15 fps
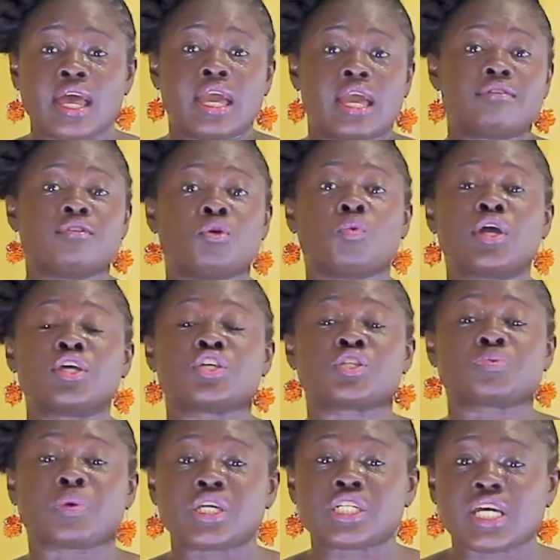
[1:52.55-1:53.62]
even when you
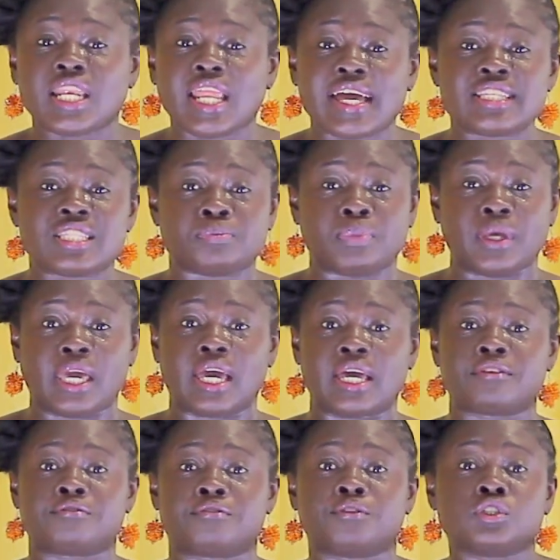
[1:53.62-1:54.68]
specialize, be
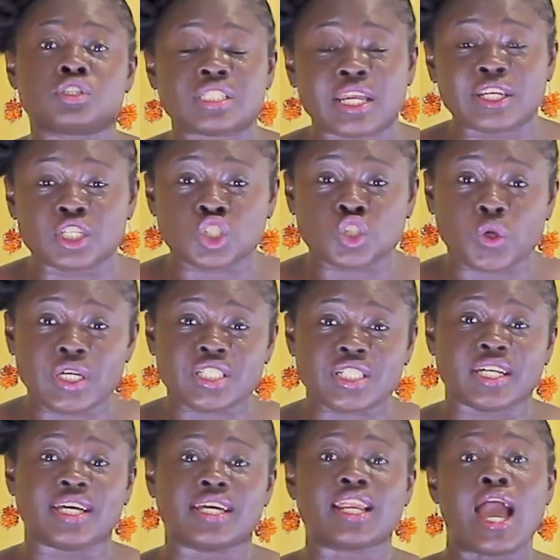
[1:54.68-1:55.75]
it foods and
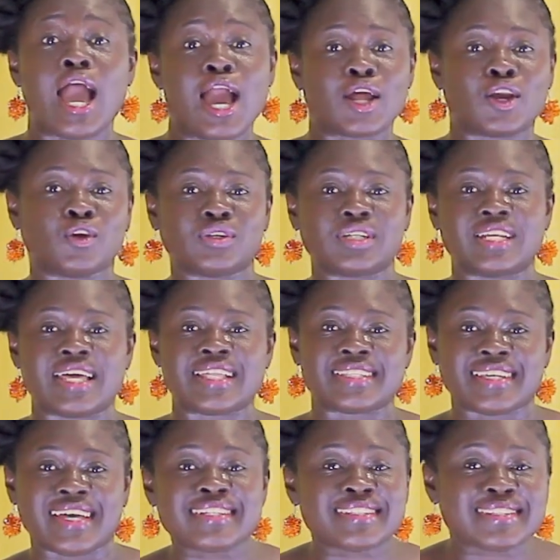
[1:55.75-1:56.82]
nutrition, clothing and
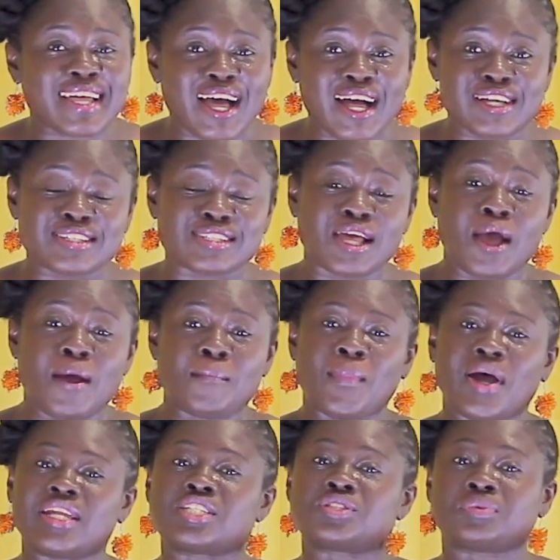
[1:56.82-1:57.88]
textiles,
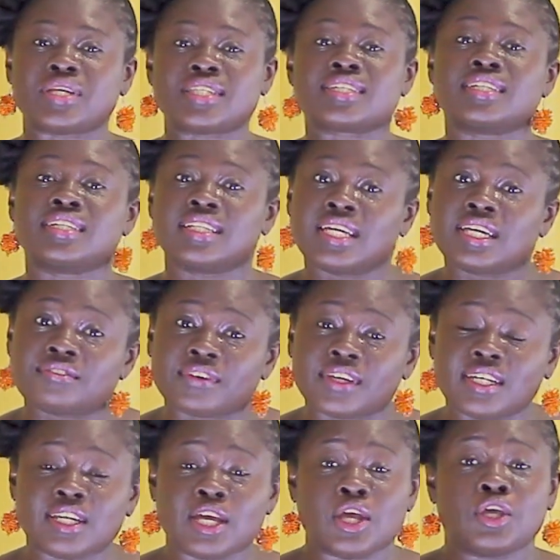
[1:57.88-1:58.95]
management and
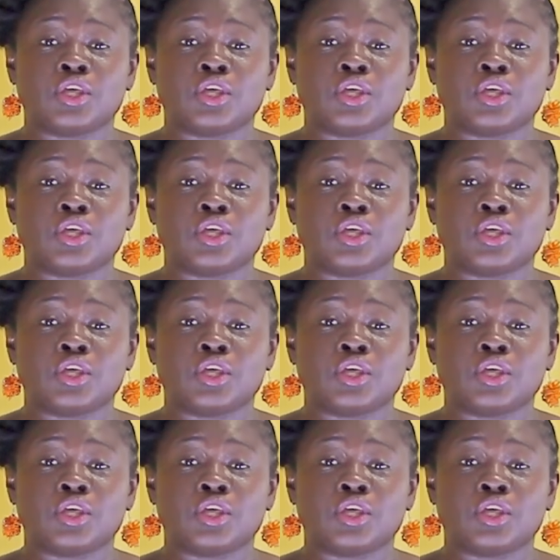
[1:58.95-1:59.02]
living,